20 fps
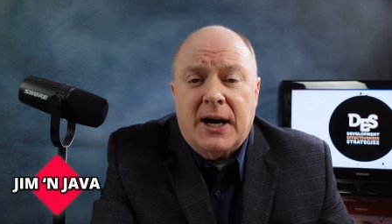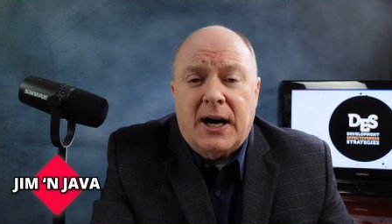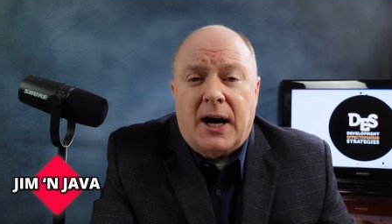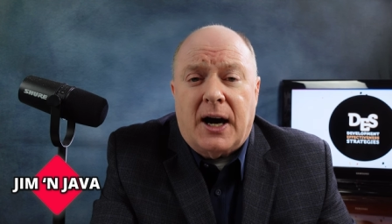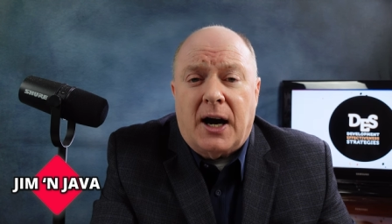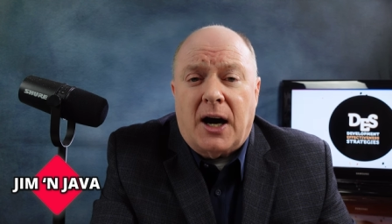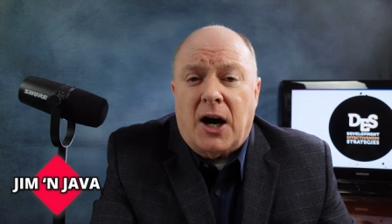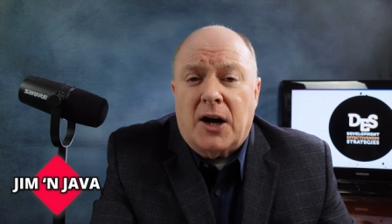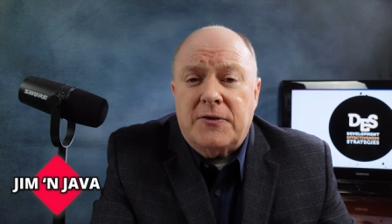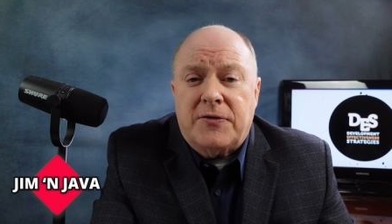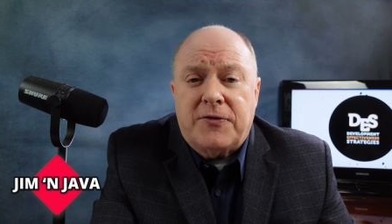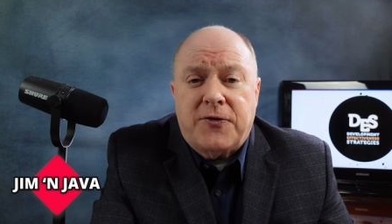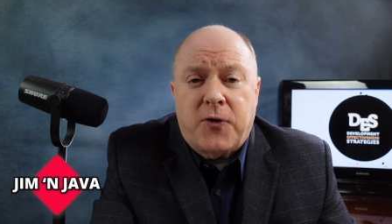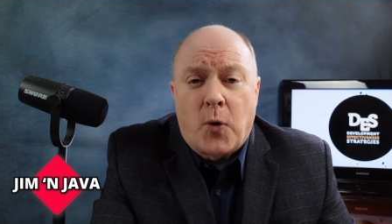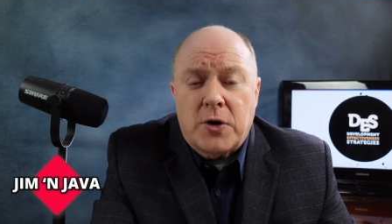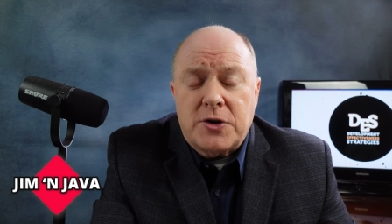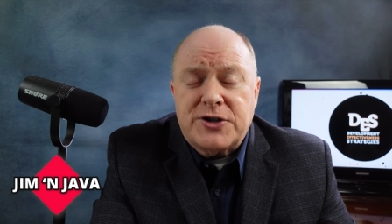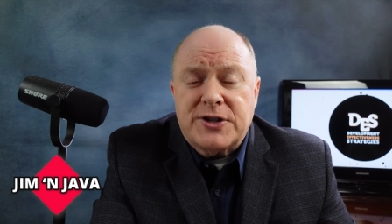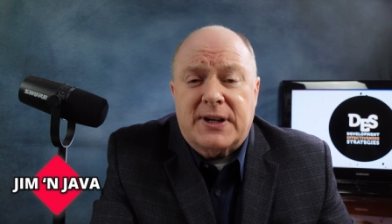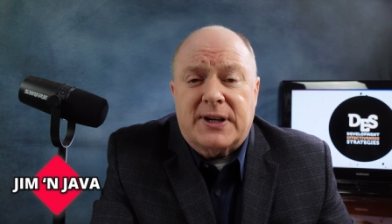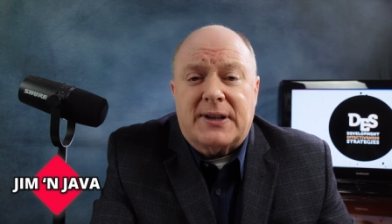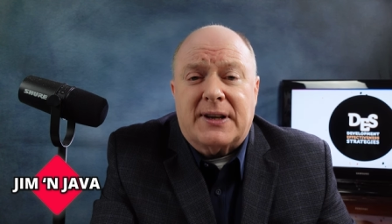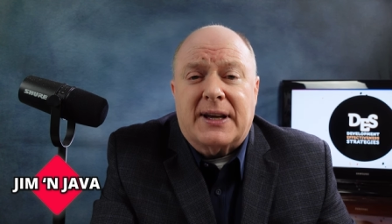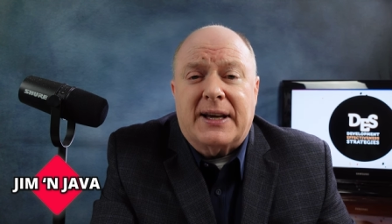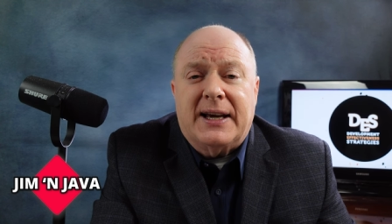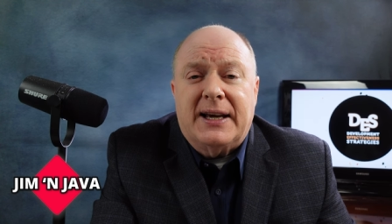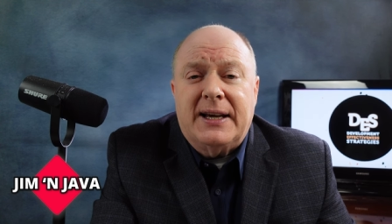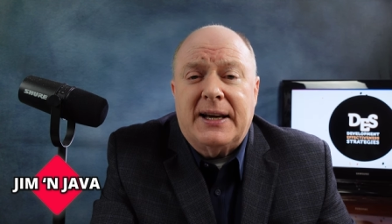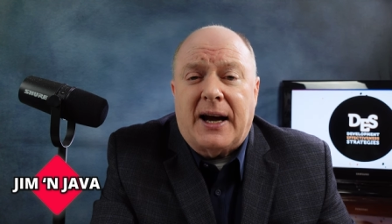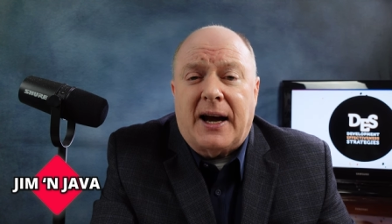Uh,
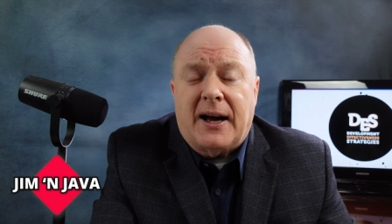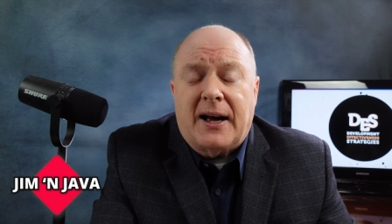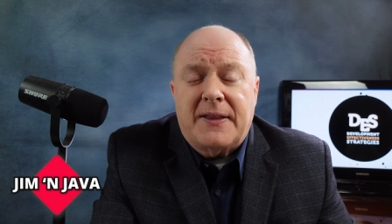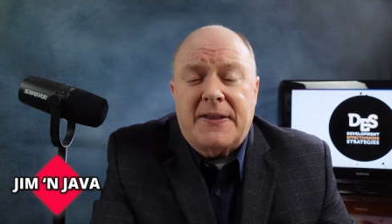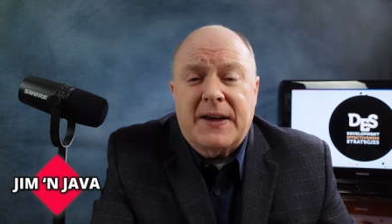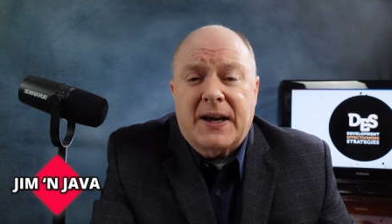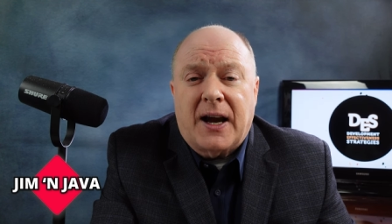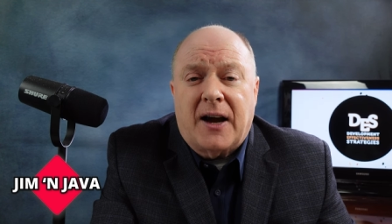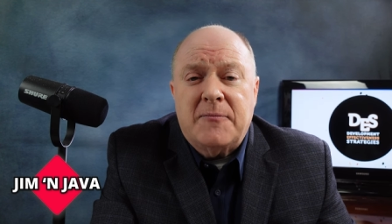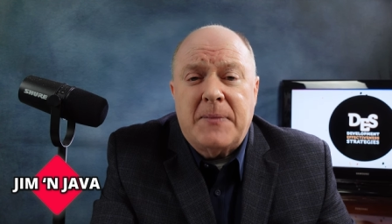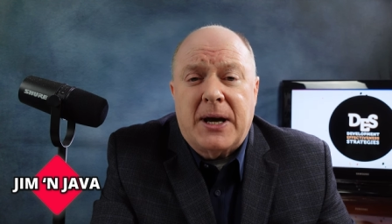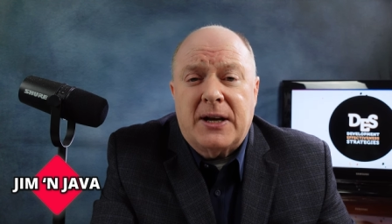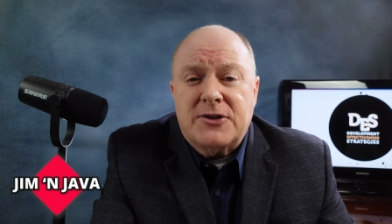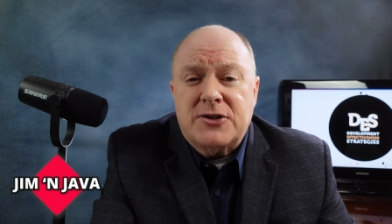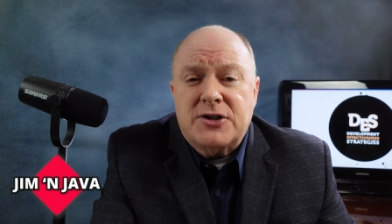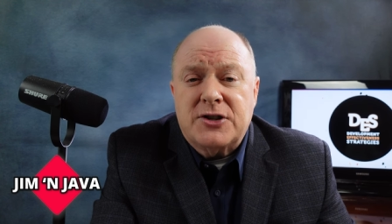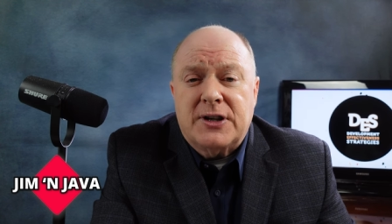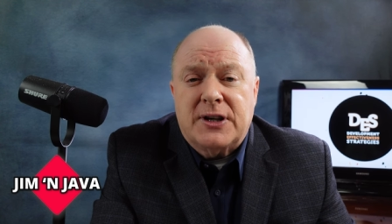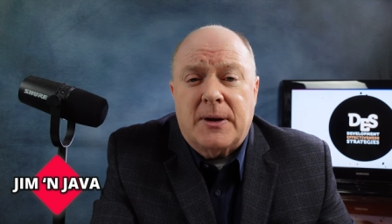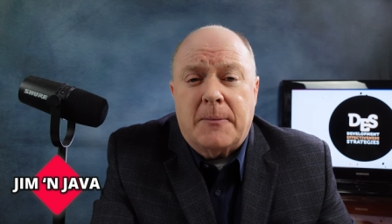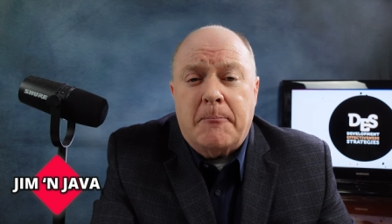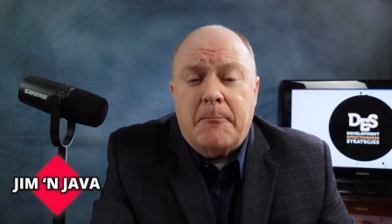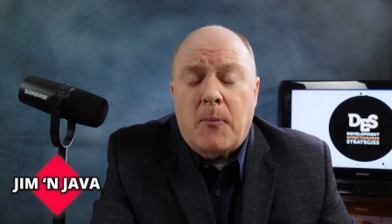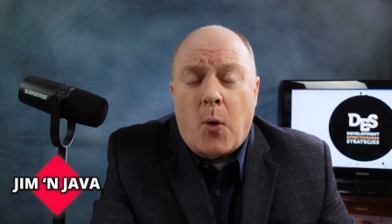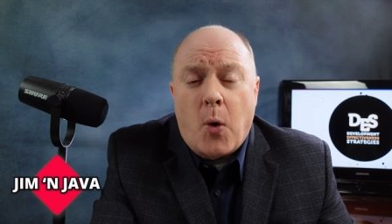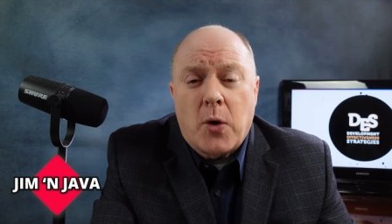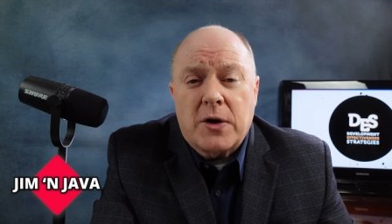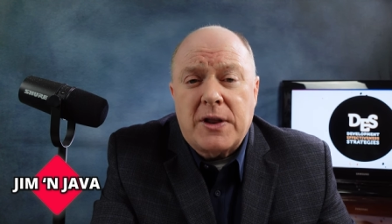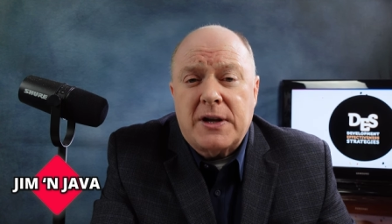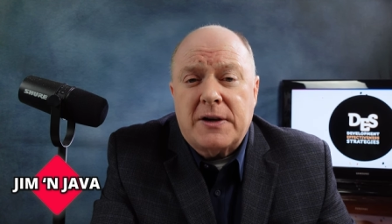unfortunately, I think I've mentioned it
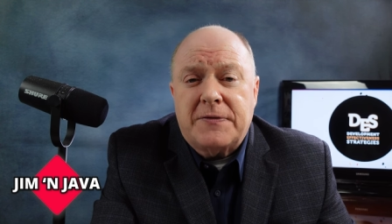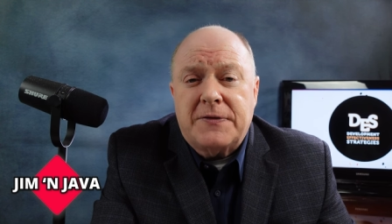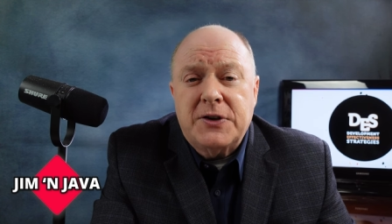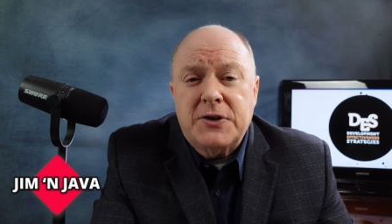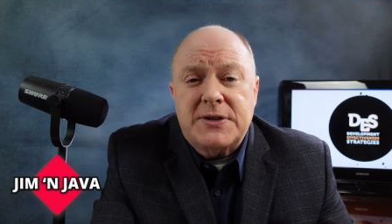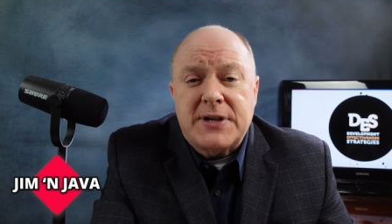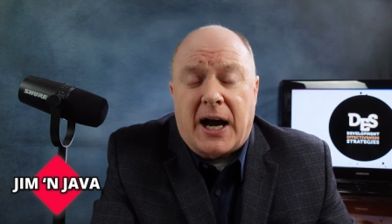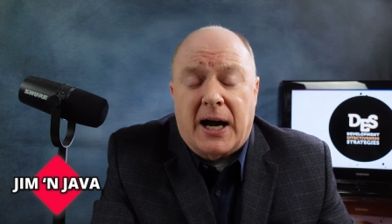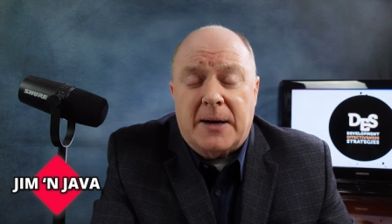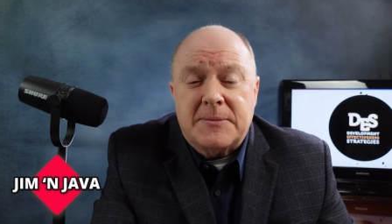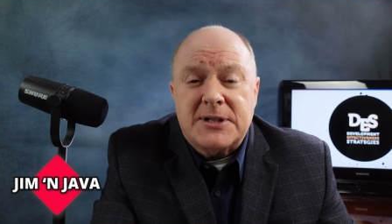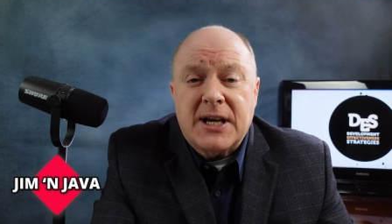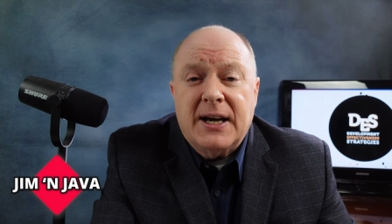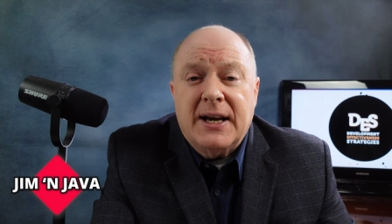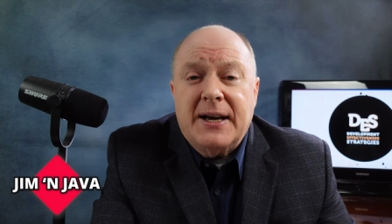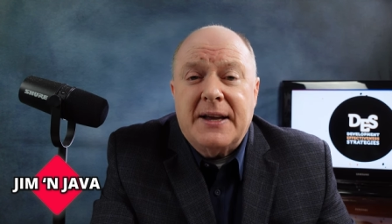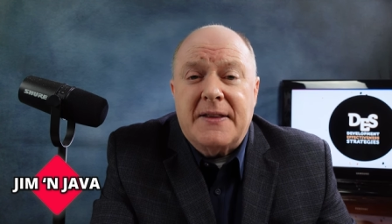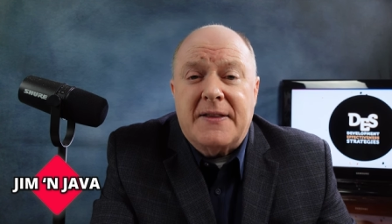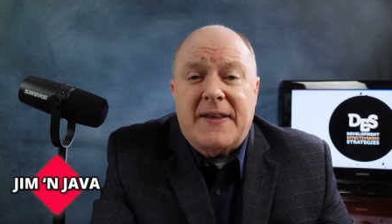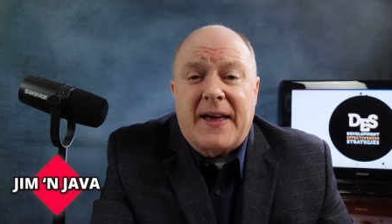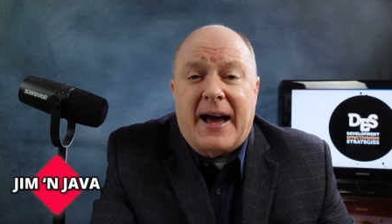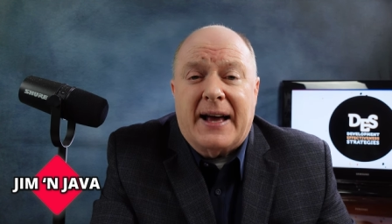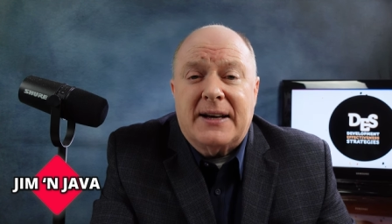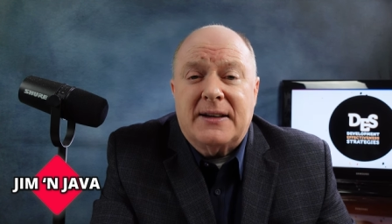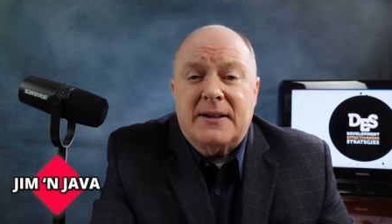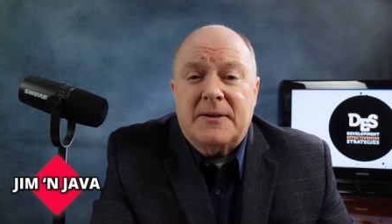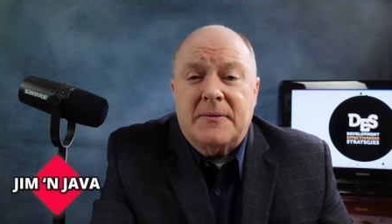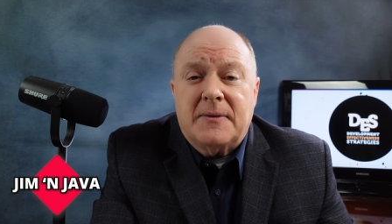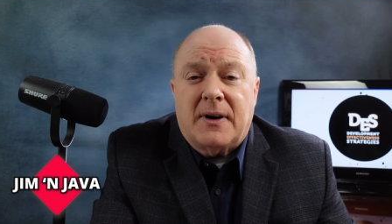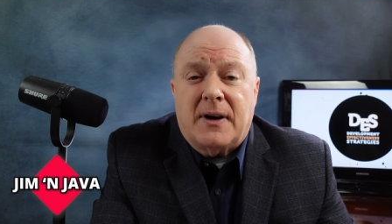more than a few times
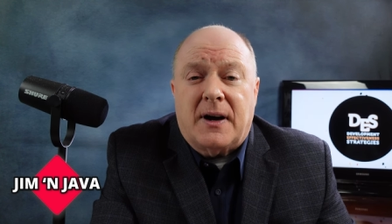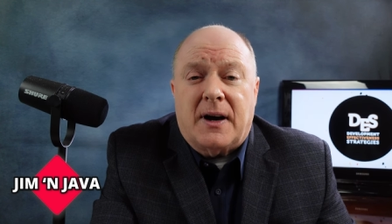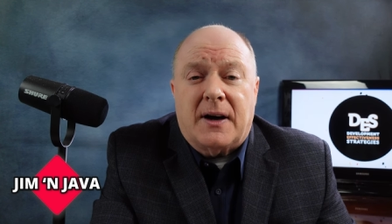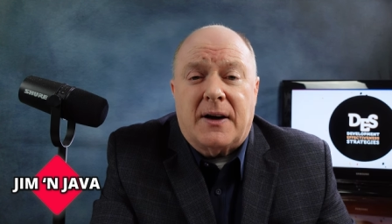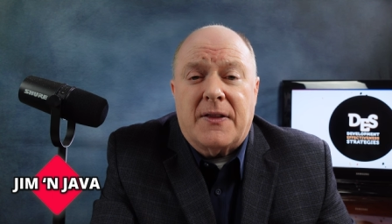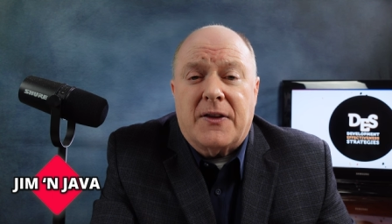that uh,